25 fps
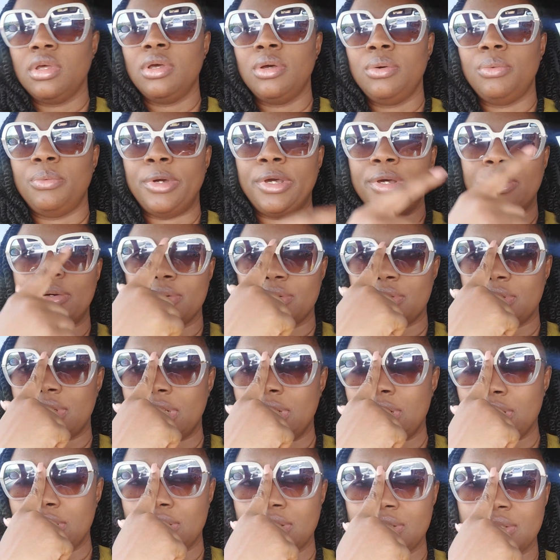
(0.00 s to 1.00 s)
Well, so I
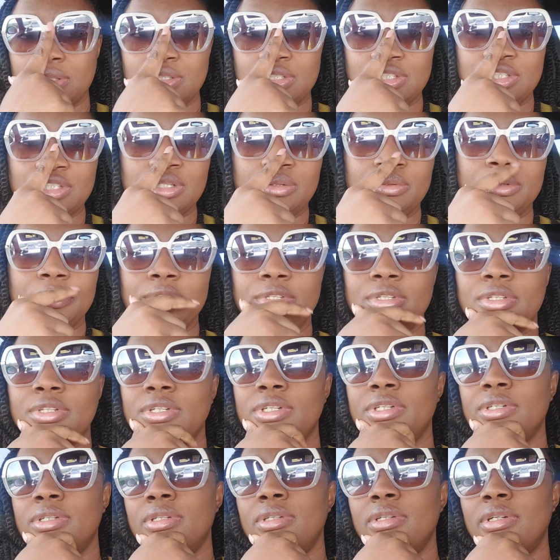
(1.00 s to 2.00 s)
just thought to share with you
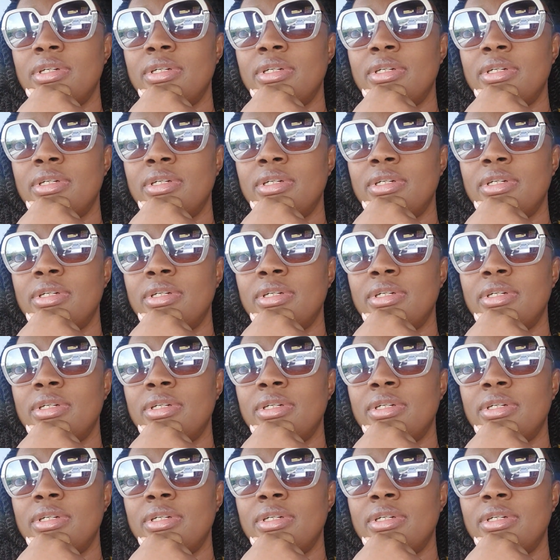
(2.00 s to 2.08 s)
all.